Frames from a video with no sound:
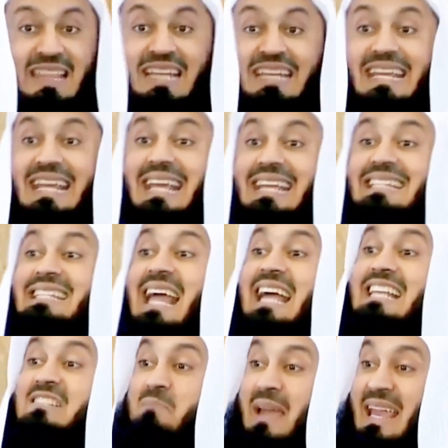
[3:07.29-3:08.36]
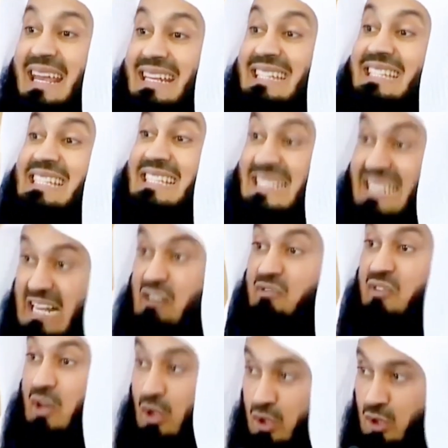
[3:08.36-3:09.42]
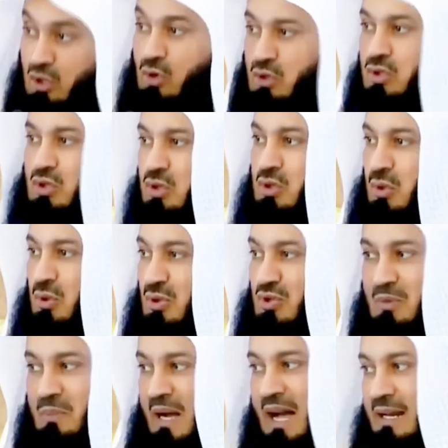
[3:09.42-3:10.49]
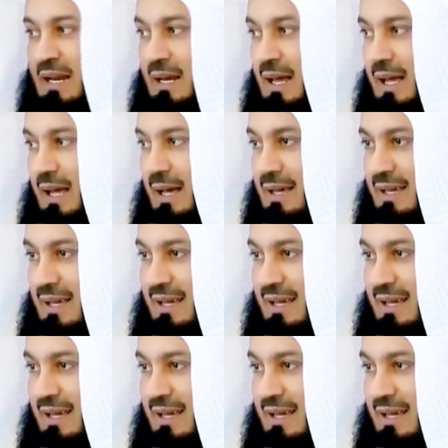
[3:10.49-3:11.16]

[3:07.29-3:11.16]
that it has made itself used to? Subhanallah.